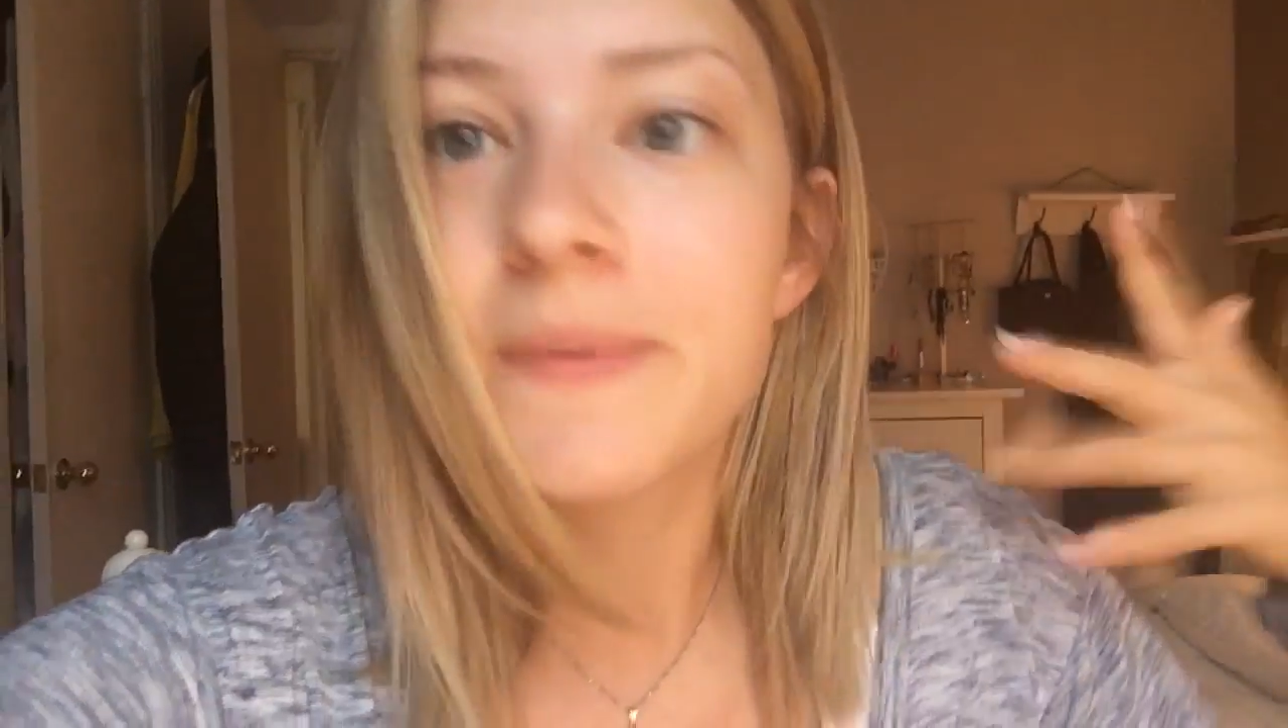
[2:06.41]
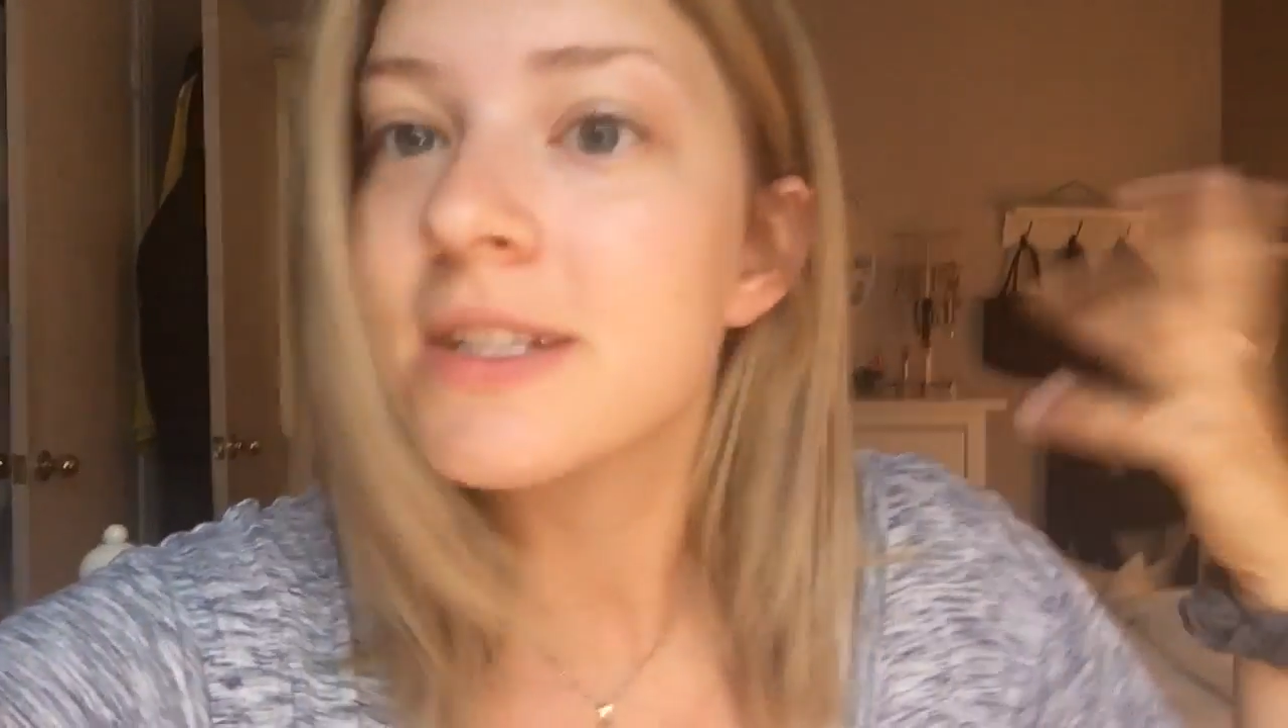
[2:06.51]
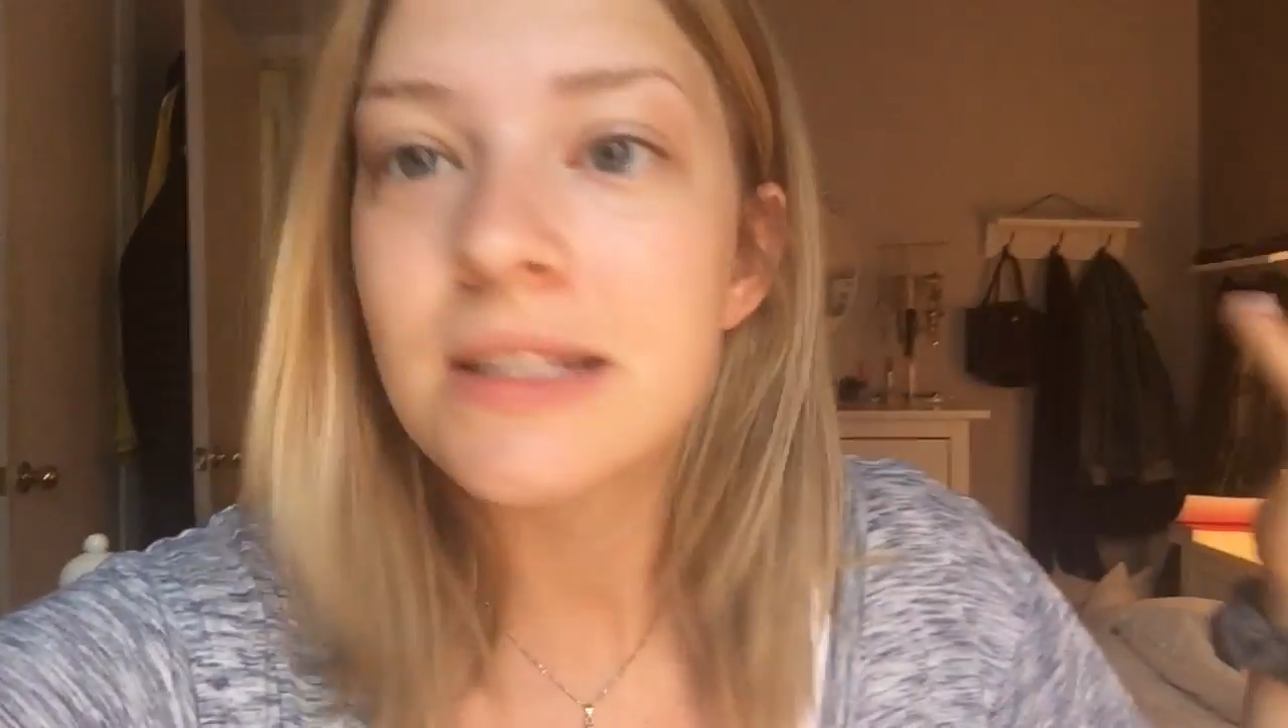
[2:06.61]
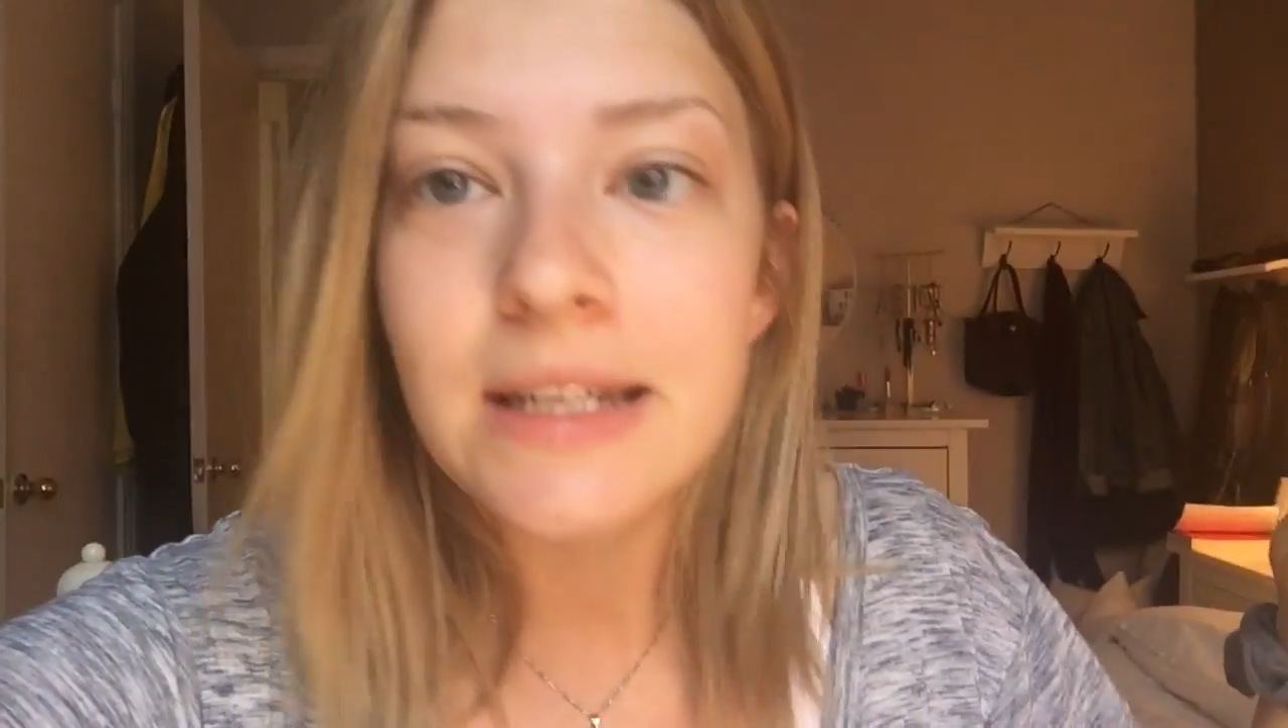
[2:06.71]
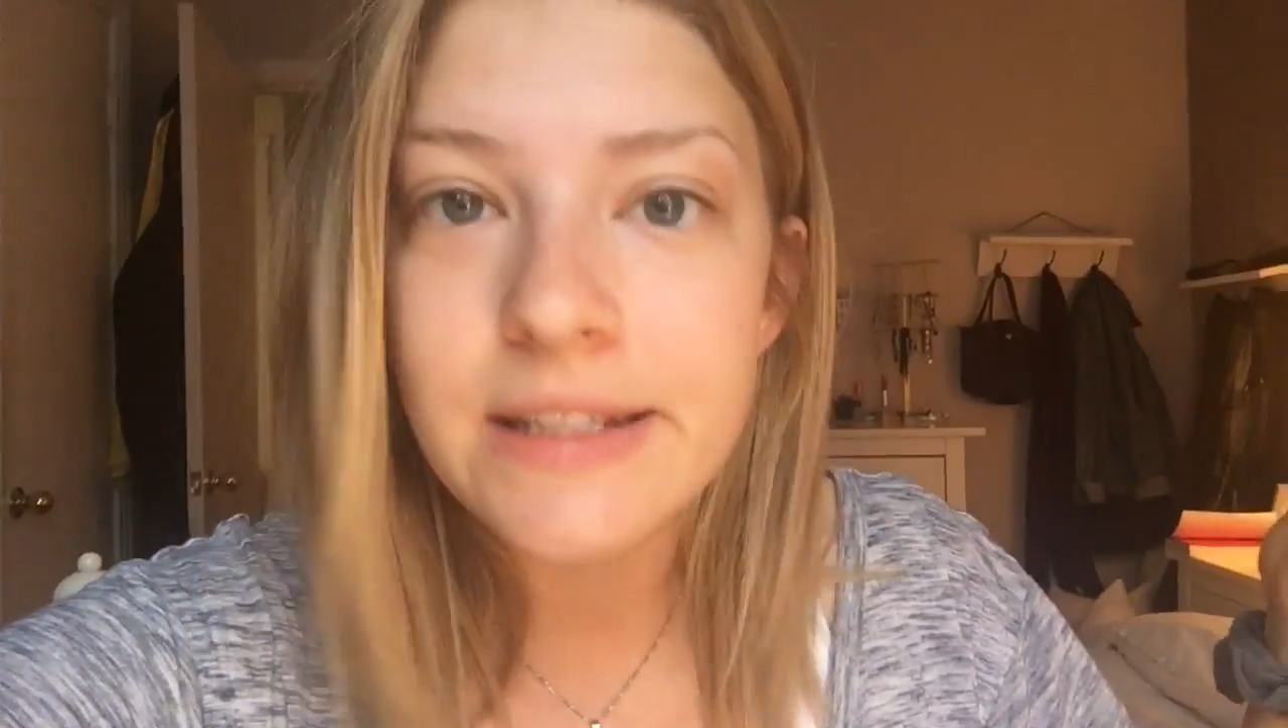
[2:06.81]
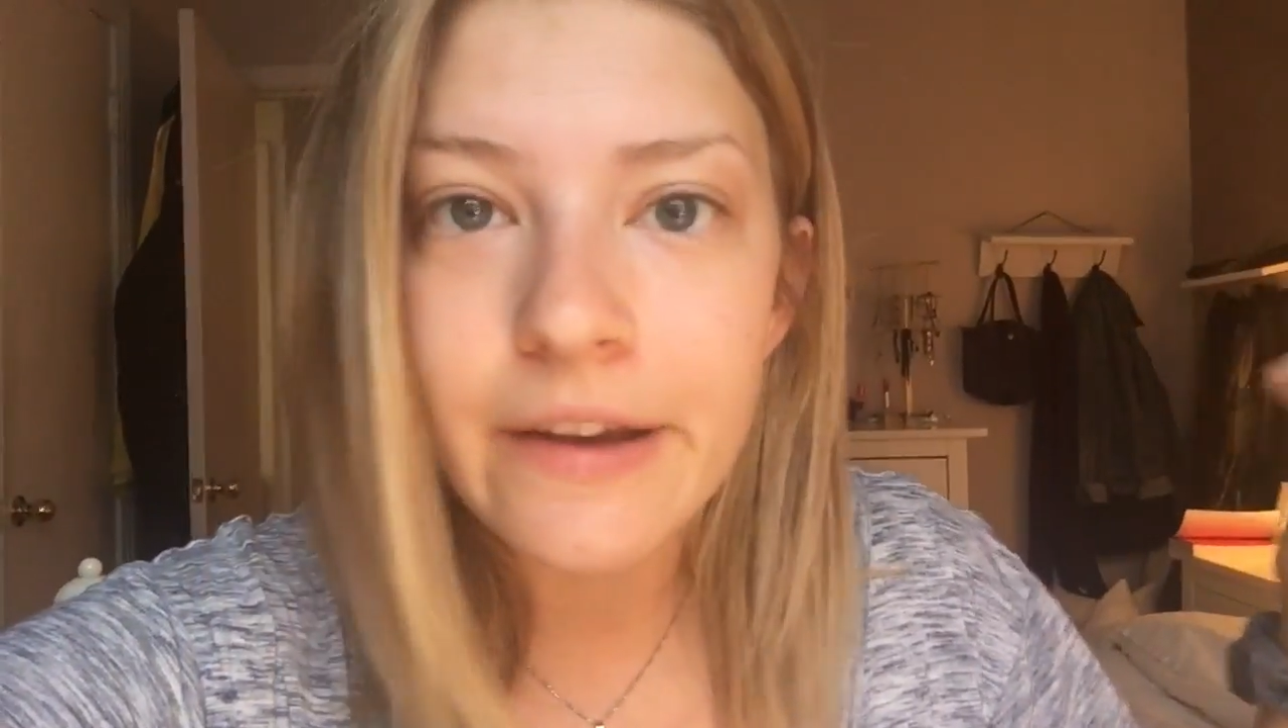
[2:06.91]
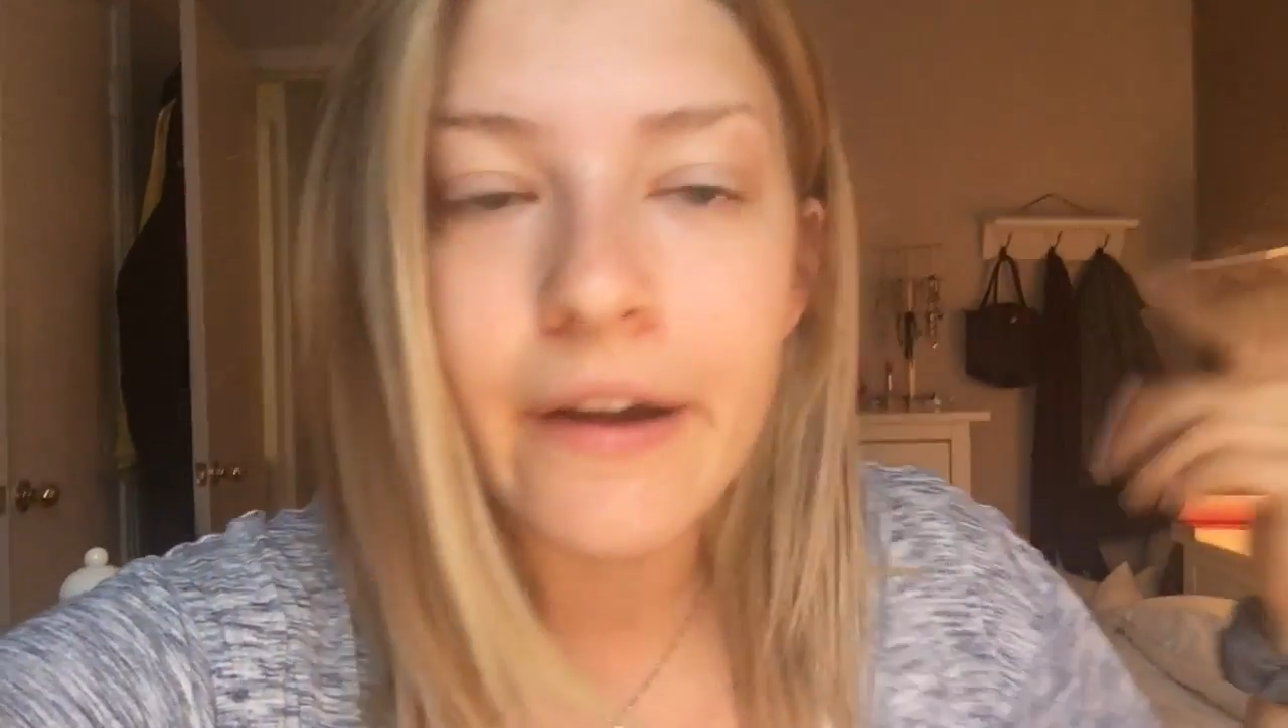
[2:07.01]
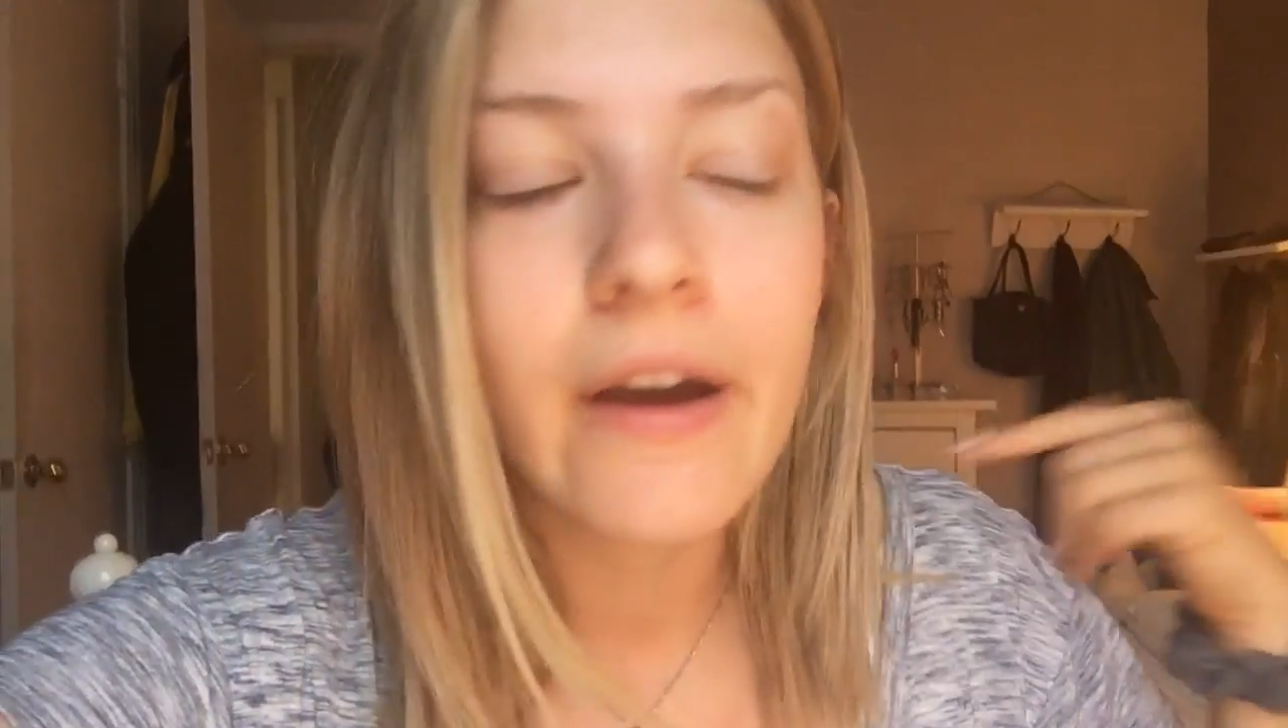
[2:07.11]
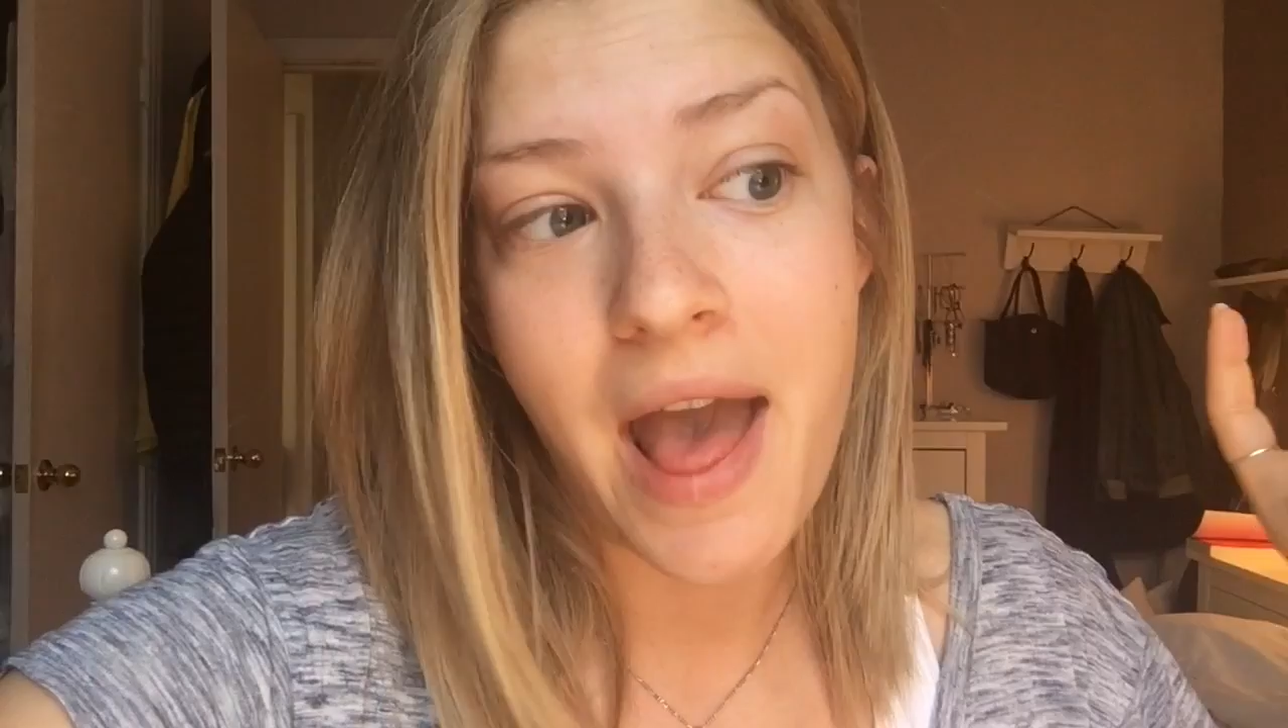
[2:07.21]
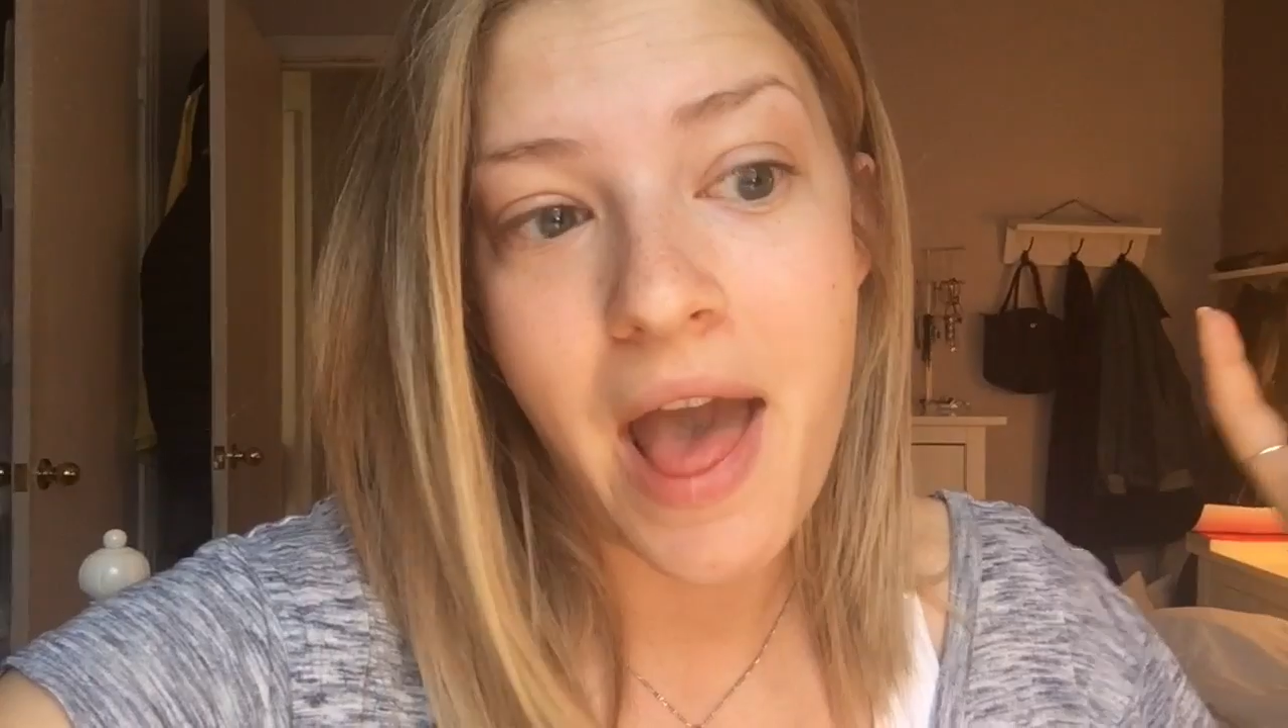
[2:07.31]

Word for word: it's just easier.